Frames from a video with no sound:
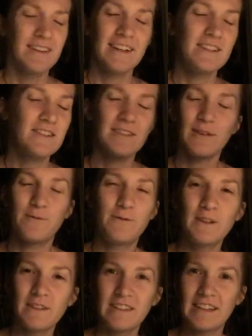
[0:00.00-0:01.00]
it just, it
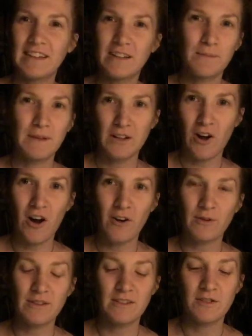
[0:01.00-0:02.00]
feels like it could be an
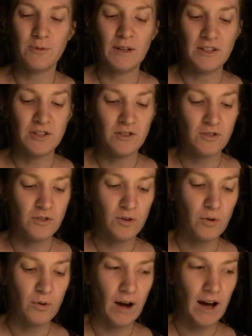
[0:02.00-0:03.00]
awkward situation.
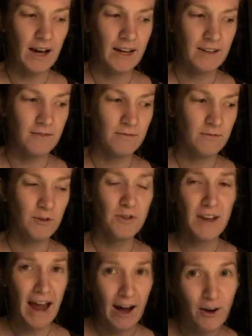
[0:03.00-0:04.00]
So I, for
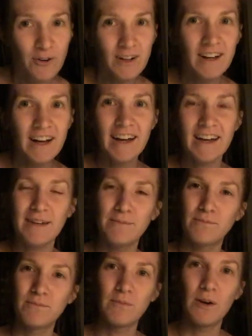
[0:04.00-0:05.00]
now,
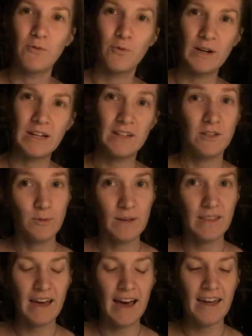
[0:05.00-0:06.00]
I'm avoiding
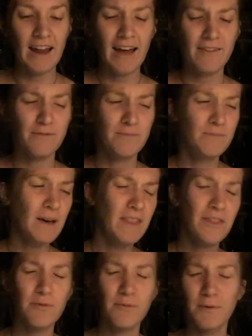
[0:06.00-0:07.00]
doing that. I've
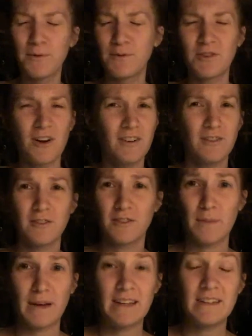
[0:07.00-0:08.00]
been through doctors
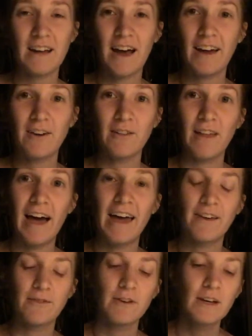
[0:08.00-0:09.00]
my entire
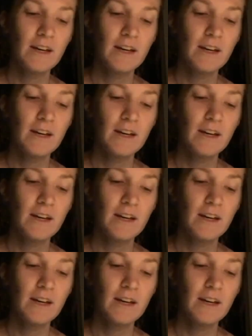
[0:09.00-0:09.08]
life.